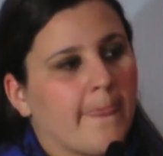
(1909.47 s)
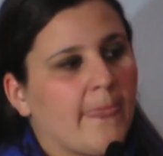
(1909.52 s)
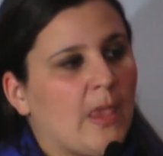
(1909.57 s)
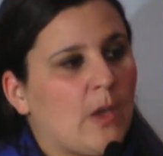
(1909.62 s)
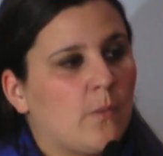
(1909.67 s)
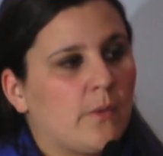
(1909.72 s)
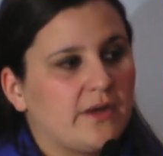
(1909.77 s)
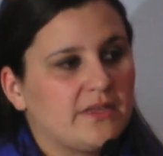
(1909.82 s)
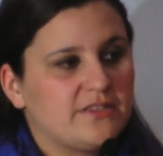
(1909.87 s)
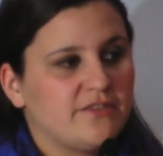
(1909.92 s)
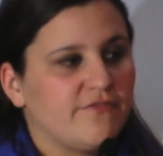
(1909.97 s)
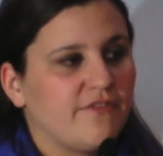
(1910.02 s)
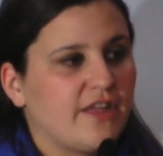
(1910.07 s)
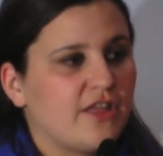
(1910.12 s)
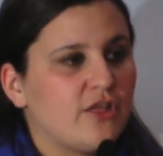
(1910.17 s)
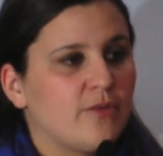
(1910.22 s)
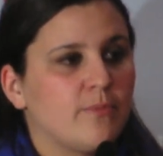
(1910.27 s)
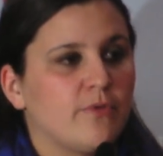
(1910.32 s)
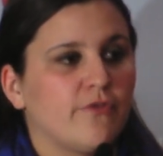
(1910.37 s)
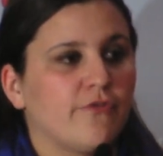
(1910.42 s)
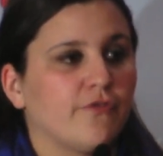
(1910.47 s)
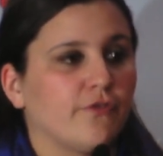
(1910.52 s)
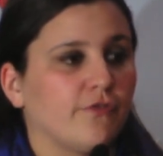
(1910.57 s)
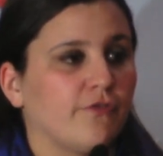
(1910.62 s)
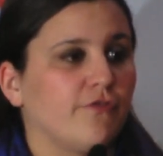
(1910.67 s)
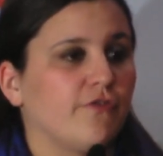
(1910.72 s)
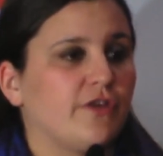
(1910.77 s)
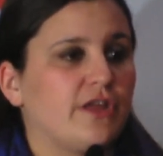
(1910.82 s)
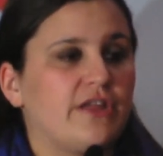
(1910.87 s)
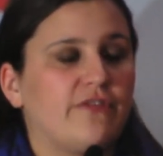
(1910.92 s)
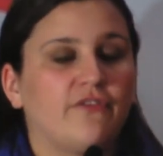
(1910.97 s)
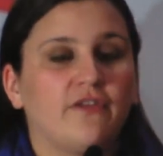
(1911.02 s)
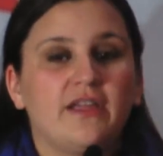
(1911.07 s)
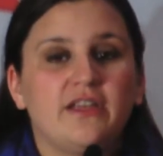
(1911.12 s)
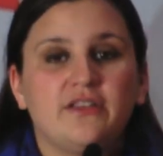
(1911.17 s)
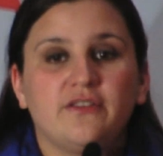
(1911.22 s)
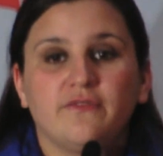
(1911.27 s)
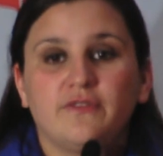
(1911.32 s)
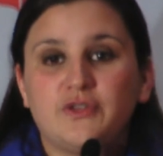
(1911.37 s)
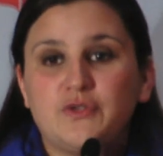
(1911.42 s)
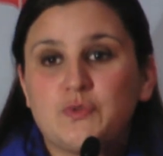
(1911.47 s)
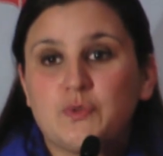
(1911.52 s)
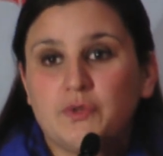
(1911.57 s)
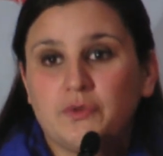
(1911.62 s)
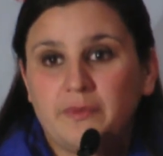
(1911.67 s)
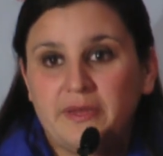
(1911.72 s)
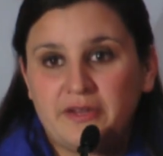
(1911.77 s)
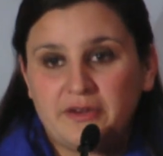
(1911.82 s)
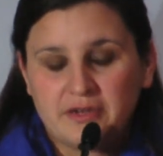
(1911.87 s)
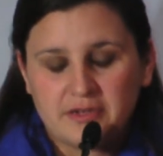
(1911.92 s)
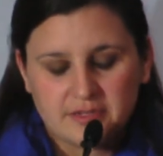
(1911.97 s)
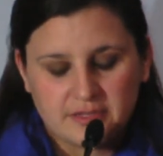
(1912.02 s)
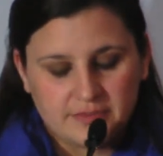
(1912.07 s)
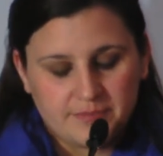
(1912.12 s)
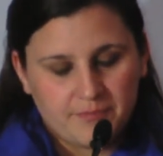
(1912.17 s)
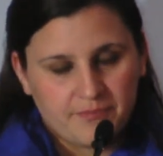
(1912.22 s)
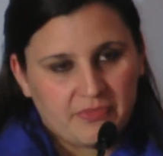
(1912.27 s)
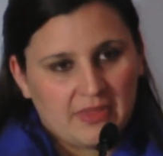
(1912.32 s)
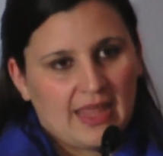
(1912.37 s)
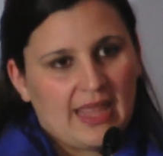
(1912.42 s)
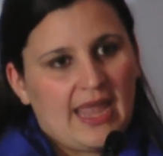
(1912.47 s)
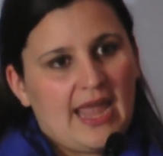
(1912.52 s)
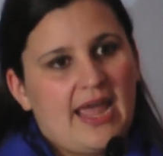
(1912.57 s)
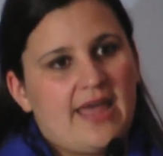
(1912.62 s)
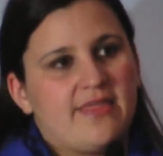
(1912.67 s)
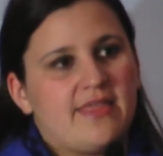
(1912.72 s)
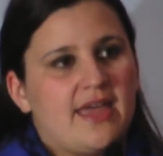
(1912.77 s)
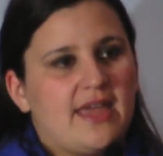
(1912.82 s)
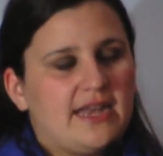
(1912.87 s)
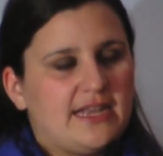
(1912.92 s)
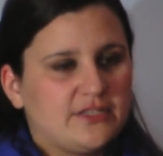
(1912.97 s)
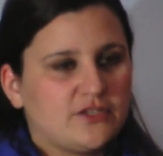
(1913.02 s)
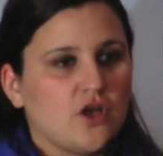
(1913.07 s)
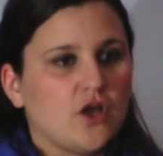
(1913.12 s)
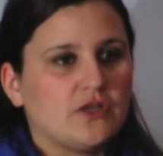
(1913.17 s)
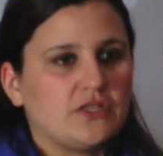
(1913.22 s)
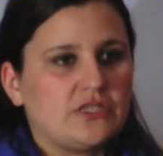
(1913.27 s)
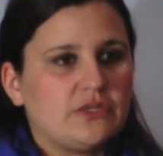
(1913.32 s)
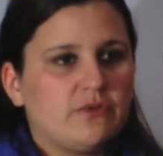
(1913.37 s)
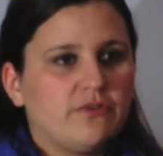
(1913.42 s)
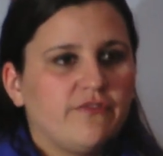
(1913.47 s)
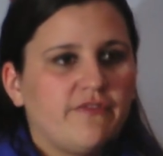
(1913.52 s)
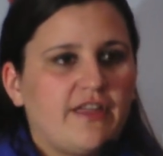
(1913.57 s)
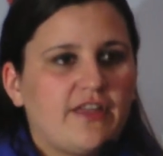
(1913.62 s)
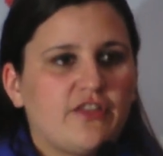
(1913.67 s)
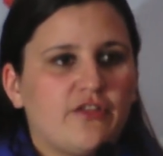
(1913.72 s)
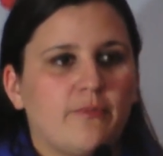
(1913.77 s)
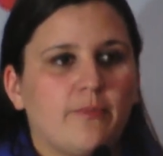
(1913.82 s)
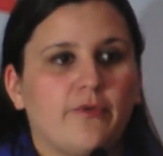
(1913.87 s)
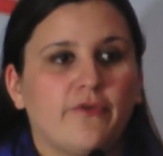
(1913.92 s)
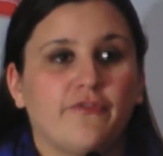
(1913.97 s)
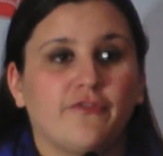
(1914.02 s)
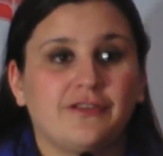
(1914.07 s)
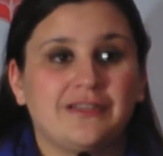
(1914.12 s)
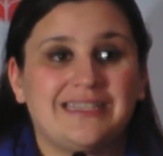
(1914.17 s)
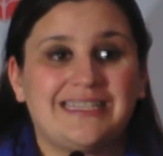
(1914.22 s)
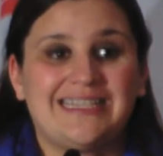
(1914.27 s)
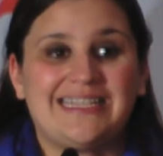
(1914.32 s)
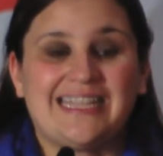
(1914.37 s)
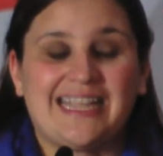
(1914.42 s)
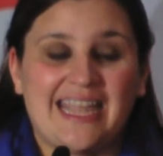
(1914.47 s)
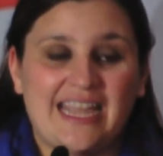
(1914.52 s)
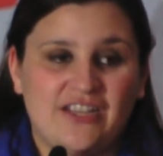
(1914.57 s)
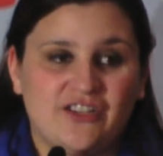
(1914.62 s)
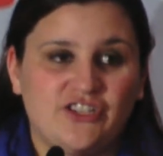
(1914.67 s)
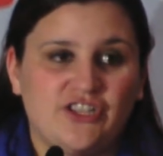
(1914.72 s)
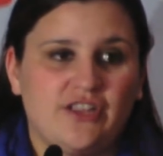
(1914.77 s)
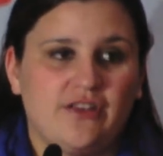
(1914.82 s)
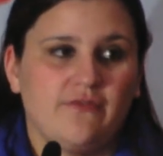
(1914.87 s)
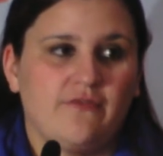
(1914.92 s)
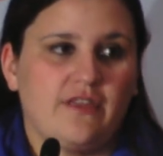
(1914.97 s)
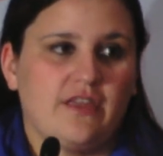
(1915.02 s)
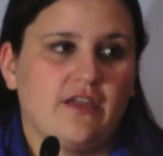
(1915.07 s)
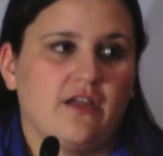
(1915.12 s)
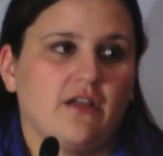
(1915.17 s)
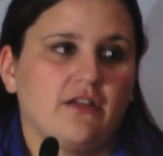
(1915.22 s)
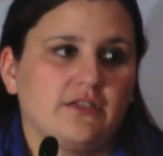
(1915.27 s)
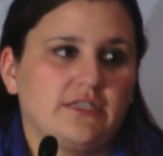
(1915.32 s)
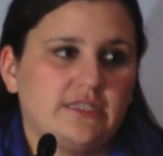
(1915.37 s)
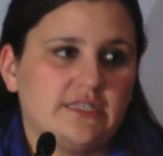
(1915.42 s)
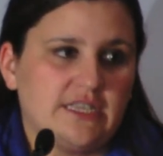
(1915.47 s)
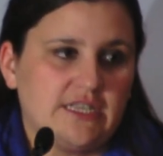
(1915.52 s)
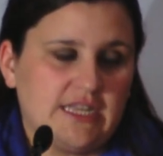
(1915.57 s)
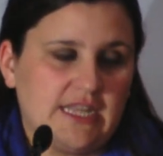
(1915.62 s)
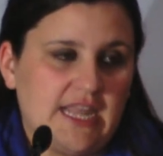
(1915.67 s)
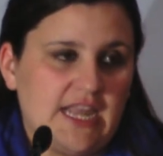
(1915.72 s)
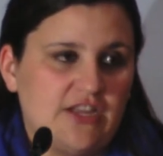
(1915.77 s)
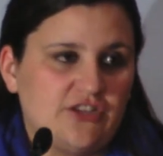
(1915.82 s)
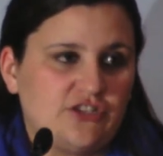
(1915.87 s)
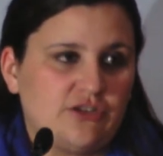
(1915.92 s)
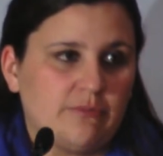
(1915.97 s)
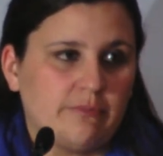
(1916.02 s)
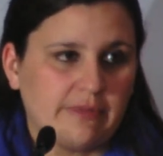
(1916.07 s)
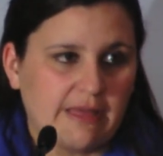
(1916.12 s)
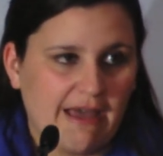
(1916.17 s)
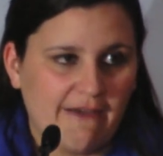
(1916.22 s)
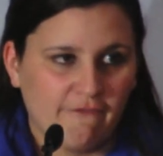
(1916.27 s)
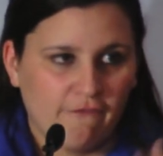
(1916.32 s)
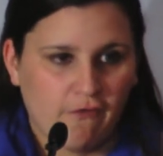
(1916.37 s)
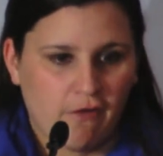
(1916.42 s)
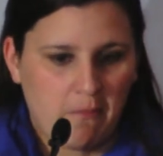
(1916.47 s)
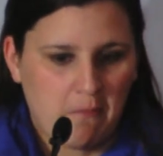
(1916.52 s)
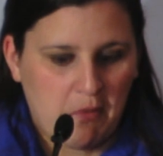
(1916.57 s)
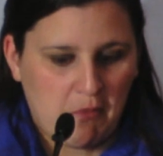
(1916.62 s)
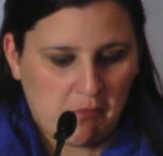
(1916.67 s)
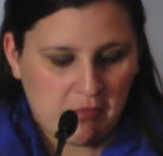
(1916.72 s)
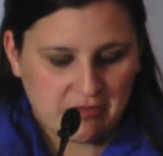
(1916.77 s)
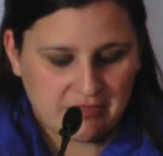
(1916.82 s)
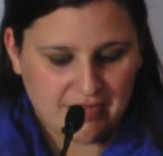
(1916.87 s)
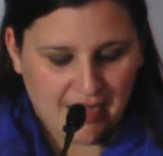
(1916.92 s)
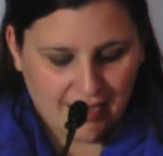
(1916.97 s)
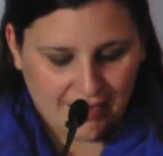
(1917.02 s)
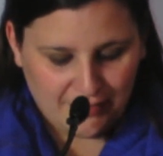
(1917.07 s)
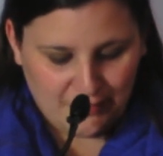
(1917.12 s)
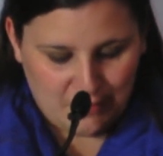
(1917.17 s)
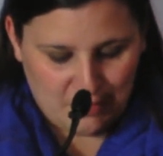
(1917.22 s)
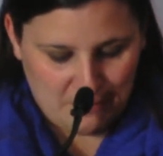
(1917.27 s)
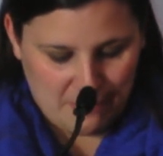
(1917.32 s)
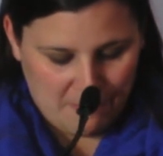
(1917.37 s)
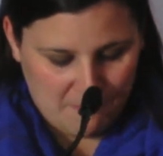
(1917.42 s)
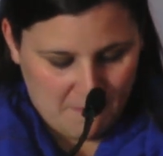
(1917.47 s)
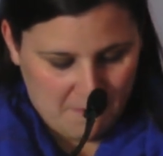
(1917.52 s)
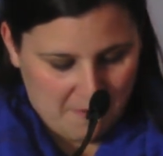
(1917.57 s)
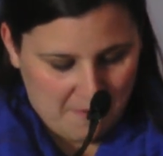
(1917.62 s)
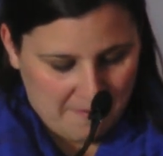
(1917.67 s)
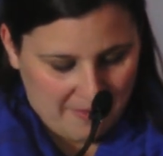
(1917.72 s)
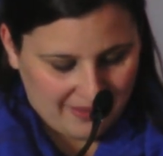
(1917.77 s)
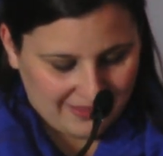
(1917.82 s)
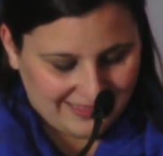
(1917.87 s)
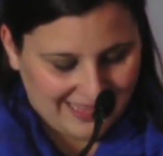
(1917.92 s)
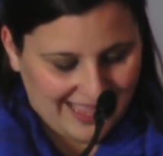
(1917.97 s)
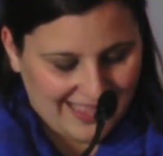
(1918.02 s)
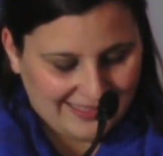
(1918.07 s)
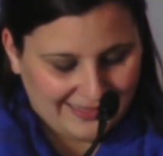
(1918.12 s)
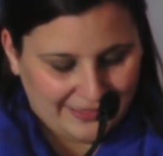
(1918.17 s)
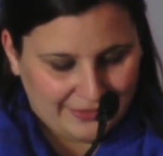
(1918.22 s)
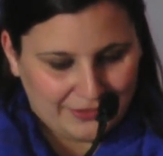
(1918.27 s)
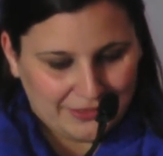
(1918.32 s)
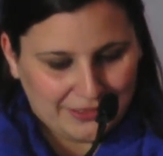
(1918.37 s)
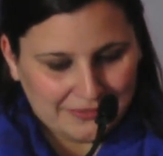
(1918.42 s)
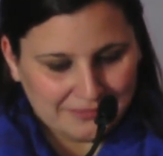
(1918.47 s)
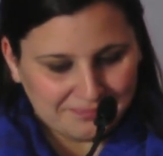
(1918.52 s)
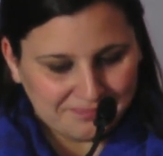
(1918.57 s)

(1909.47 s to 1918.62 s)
where it's available for free for individual readers. And then it's also available for syndication via our syndication platform, but we'll talk a little bit more about that later.